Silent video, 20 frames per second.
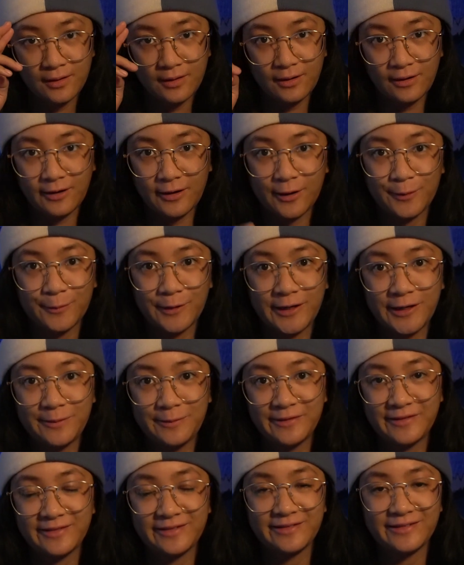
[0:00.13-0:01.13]
Hi, my name
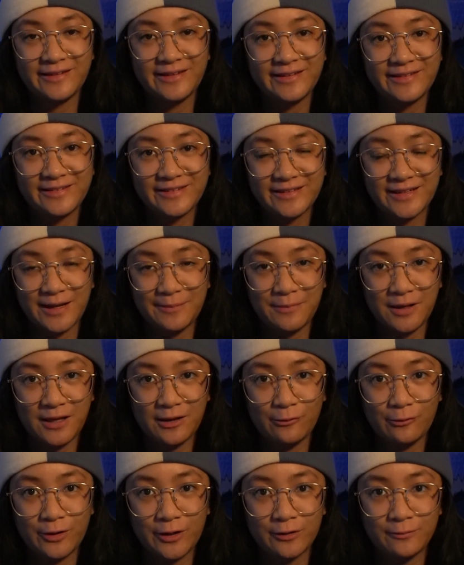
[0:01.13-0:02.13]
is Elise and I make
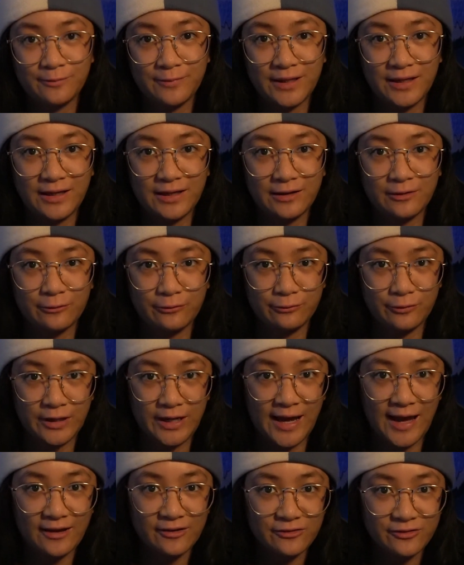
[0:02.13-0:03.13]
queer media
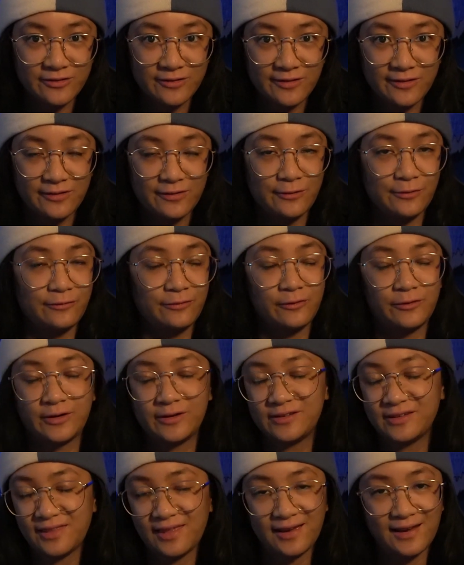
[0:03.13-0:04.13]
reactions, so if you're
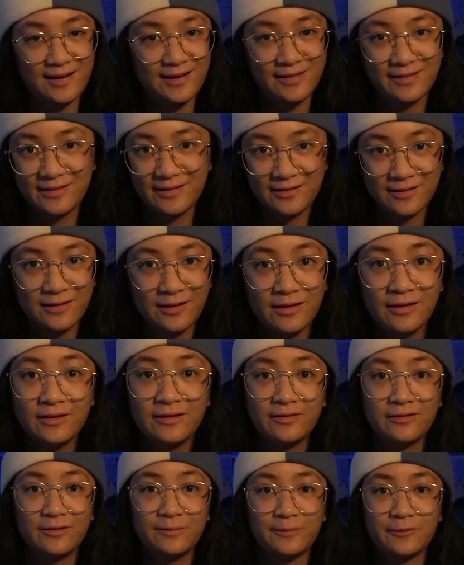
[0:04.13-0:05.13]
into that kind of thing,
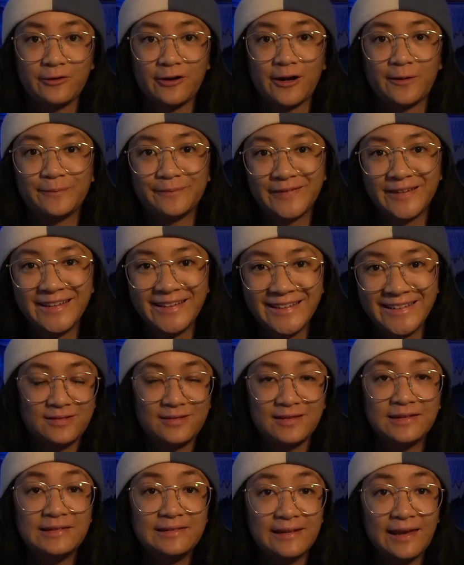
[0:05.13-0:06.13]
subscribe.
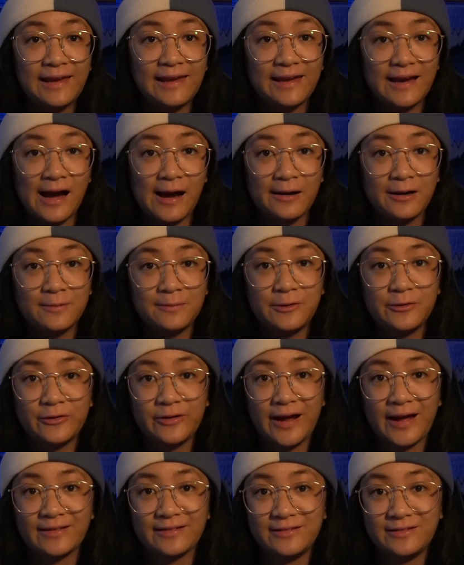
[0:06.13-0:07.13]
Today, I'm going to be
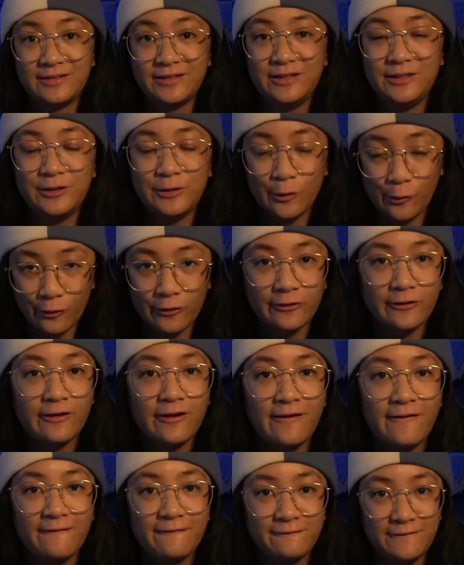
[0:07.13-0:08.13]
reacting to your
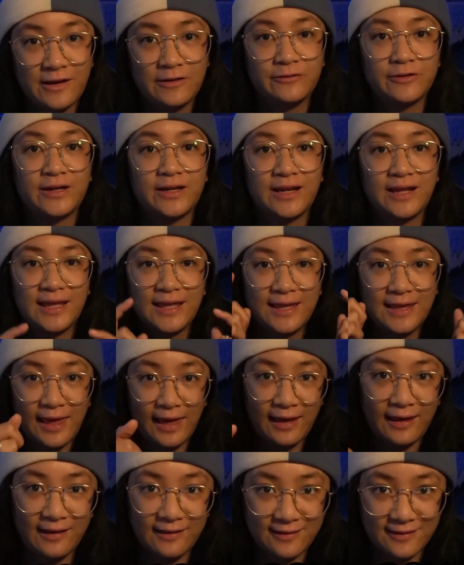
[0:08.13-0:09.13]
favorite
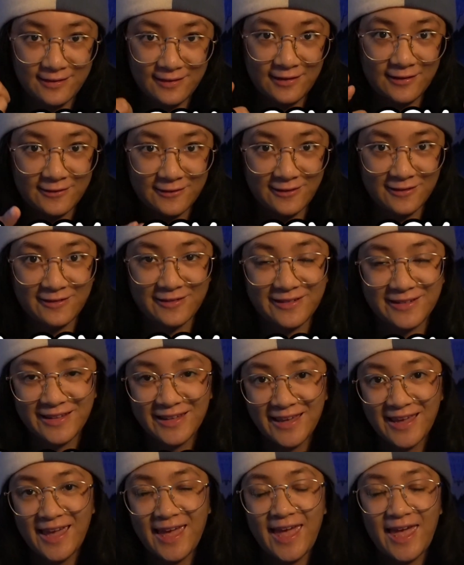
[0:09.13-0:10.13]
gay
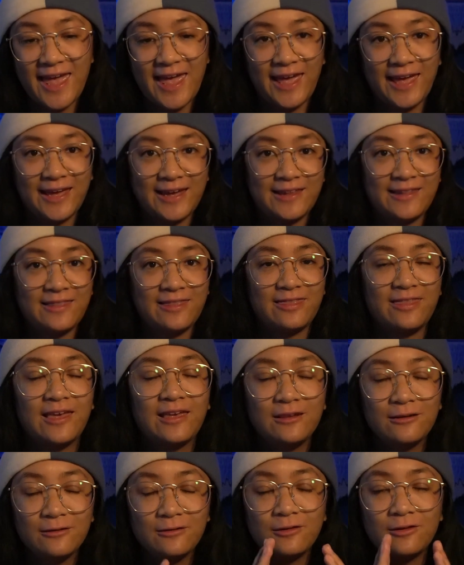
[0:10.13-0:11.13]
TikToks. And
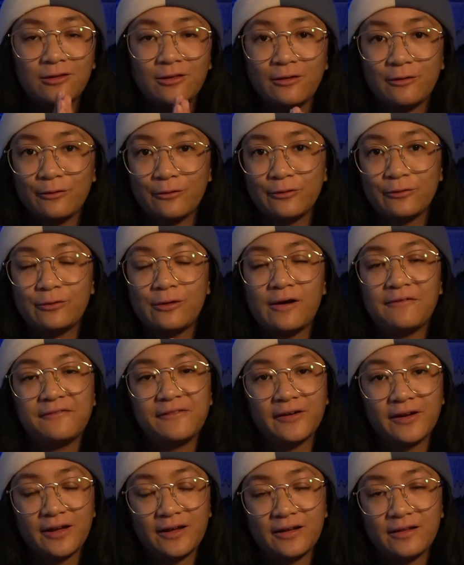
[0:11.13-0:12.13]
thank you to those who
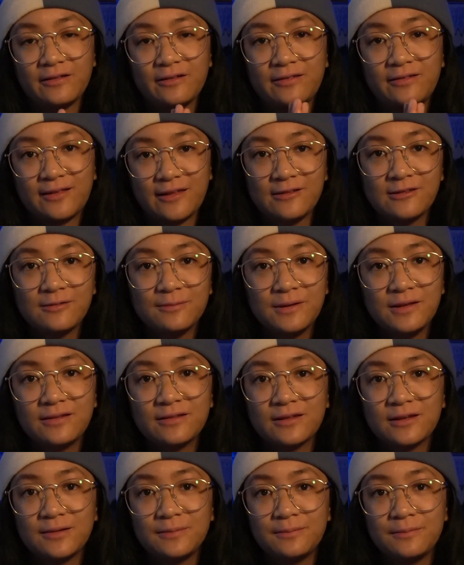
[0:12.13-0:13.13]
have sent me
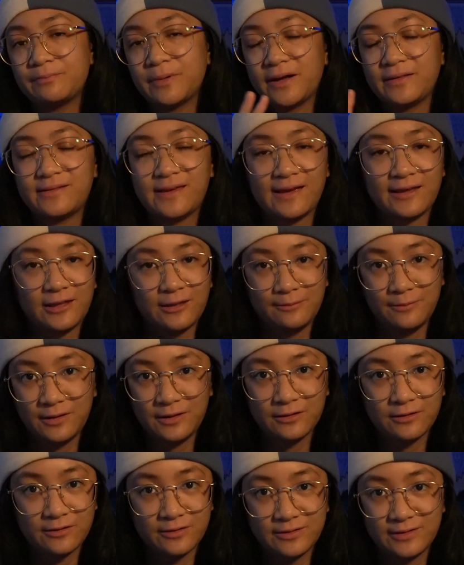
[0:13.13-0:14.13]
some by tagging me
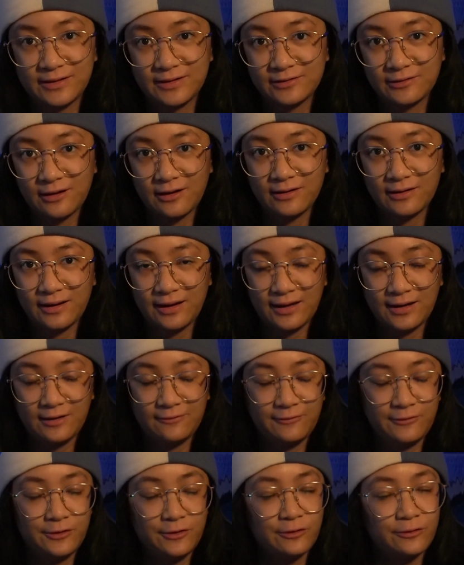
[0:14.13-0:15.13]
on TikTok. And
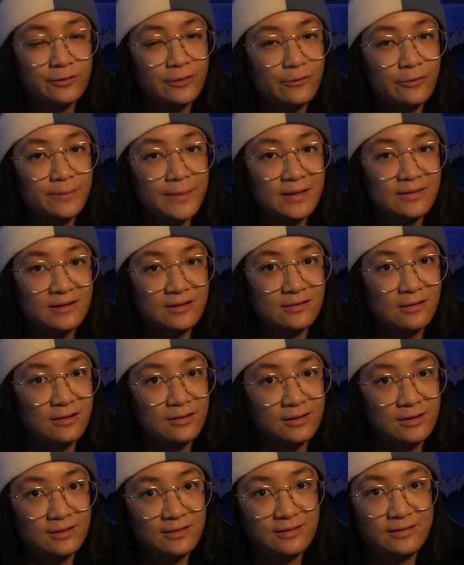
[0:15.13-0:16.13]
if you don't know what my
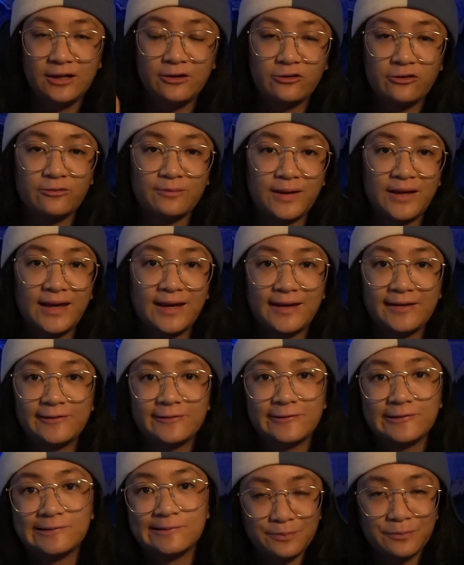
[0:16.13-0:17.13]
TikTok is, here's my
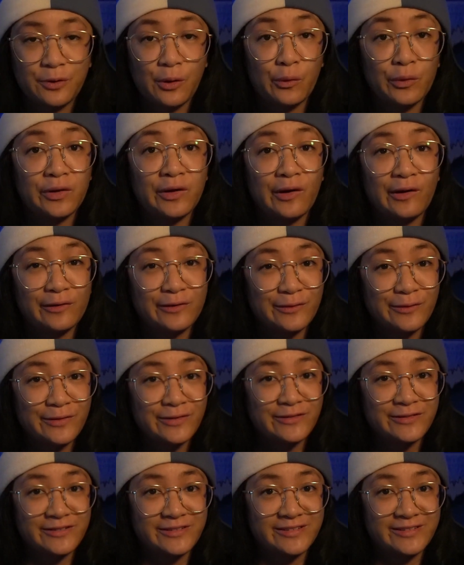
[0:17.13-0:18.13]
handle. Bro, y'all don't
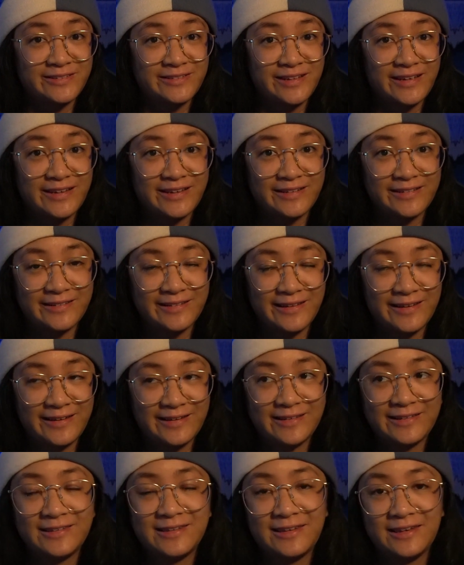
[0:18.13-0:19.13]
understand, like,
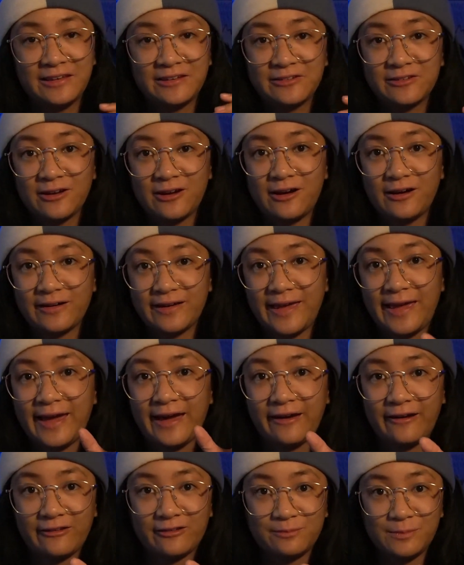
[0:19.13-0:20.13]
TikTok
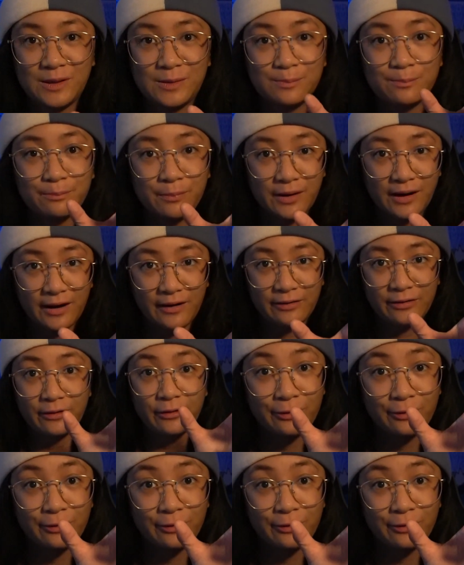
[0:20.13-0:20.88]
has me by the